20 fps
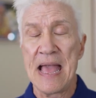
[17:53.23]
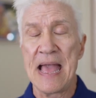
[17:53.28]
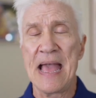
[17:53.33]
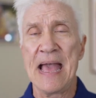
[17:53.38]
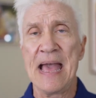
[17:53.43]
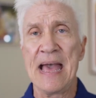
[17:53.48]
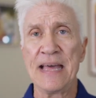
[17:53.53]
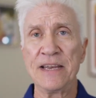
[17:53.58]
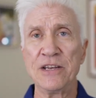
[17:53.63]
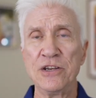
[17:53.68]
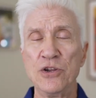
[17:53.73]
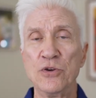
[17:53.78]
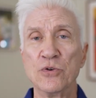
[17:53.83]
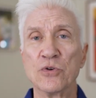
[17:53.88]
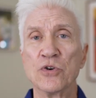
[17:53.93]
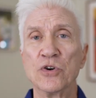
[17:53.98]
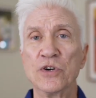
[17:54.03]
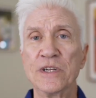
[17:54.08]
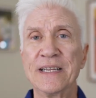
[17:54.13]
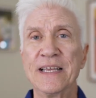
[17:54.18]
and you
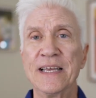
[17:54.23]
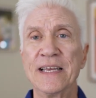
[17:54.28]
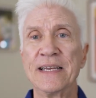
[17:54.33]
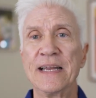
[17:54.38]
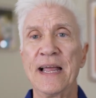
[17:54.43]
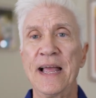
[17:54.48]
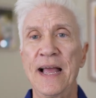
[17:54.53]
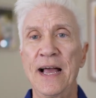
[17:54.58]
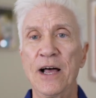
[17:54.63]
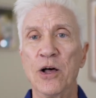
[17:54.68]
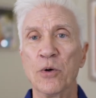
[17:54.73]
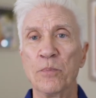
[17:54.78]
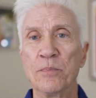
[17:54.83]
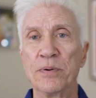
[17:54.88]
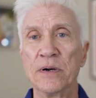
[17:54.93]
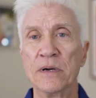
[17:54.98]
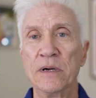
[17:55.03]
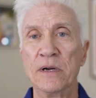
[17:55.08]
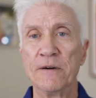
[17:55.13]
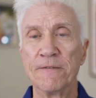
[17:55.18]
could get help
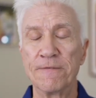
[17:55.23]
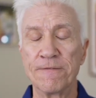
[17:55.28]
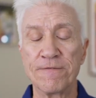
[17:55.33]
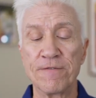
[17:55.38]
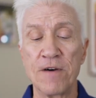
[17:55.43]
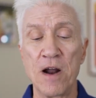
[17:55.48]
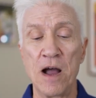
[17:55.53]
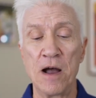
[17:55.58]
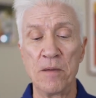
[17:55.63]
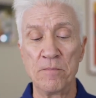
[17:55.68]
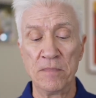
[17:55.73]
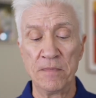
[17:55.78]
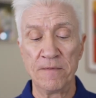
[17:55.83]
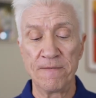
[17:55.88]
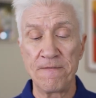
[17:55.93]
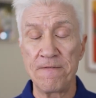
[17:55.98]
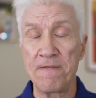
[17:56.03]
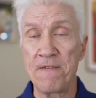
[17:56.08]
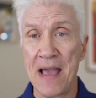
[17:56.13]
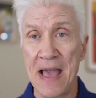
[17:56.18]
from
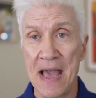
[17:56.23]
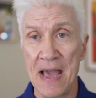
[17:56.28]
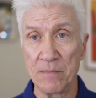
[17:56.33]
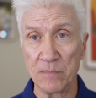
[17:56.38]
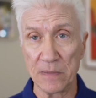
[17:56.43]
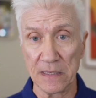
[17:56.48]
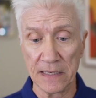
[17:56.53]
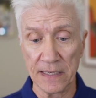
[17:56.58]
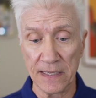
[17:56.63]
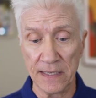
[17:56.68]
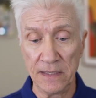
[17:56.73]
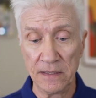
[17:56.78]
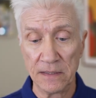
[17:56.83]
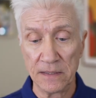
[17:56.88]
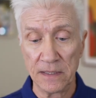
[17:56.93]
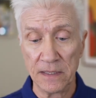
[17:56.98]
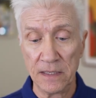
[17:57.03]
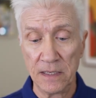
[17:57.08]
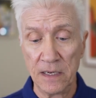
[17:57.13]
family,